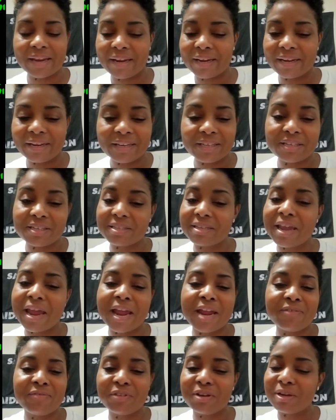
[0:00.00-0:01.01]
He just
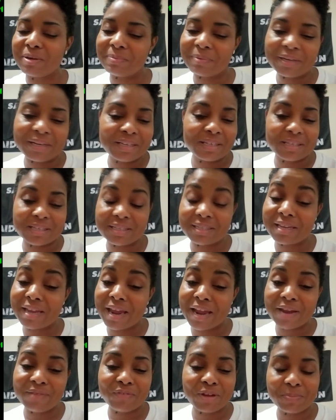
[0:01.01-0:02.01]
gave up. He's
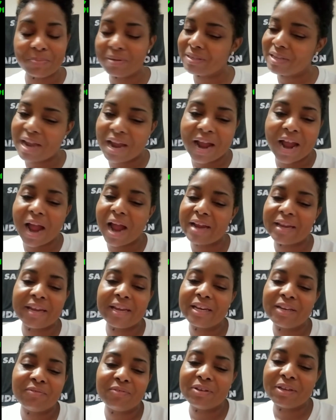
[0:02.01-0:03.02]
like, I
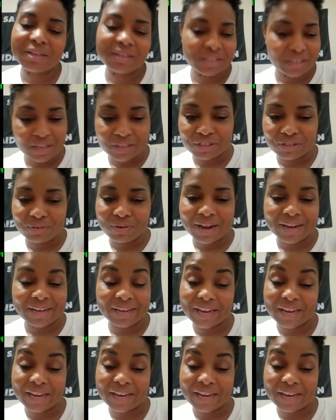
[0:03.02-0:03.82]
can't even continue.